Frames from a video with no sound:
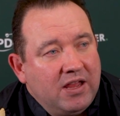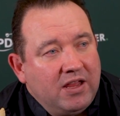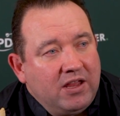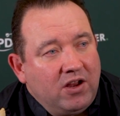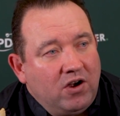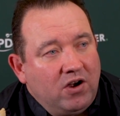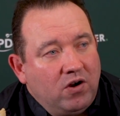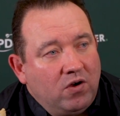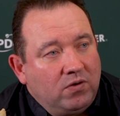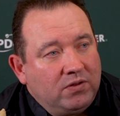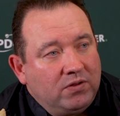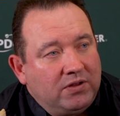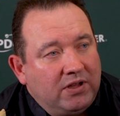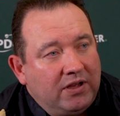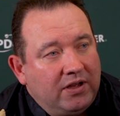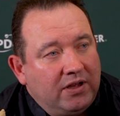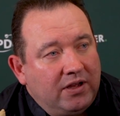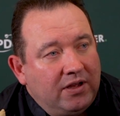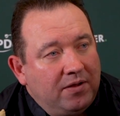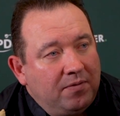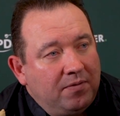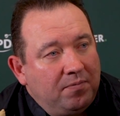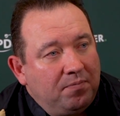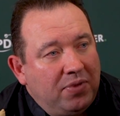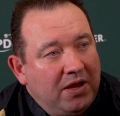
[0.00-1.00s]
You know,
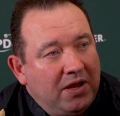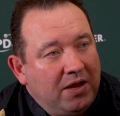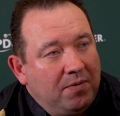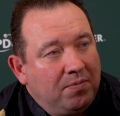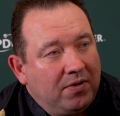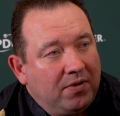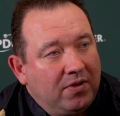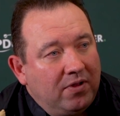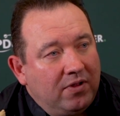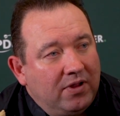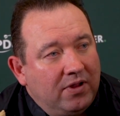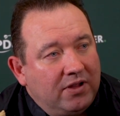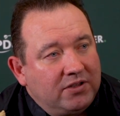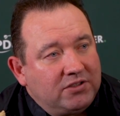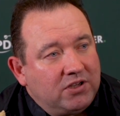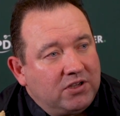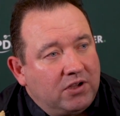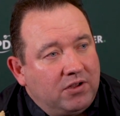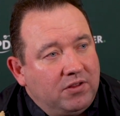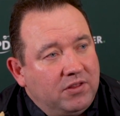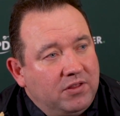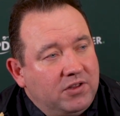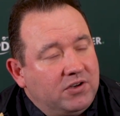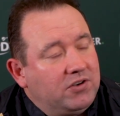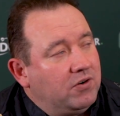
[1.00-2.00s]
the people that's
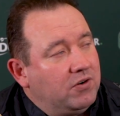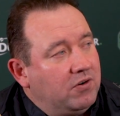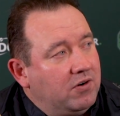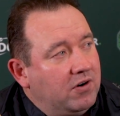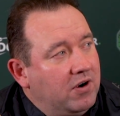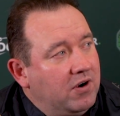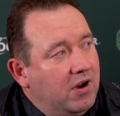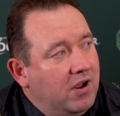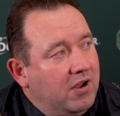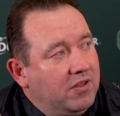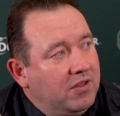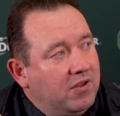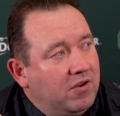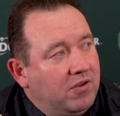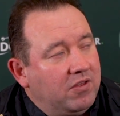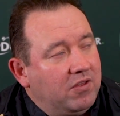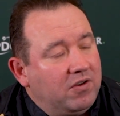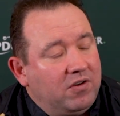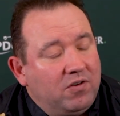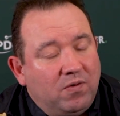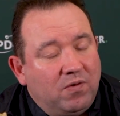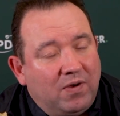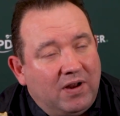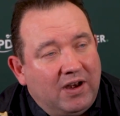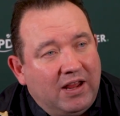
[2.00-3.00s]
on the tour now, the one
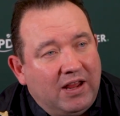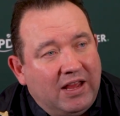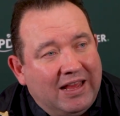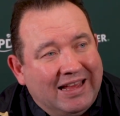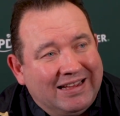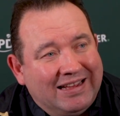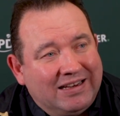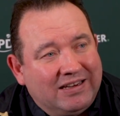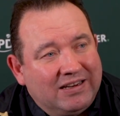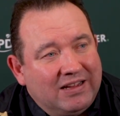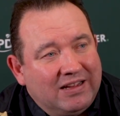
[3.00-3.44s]
hundred twenty-eight,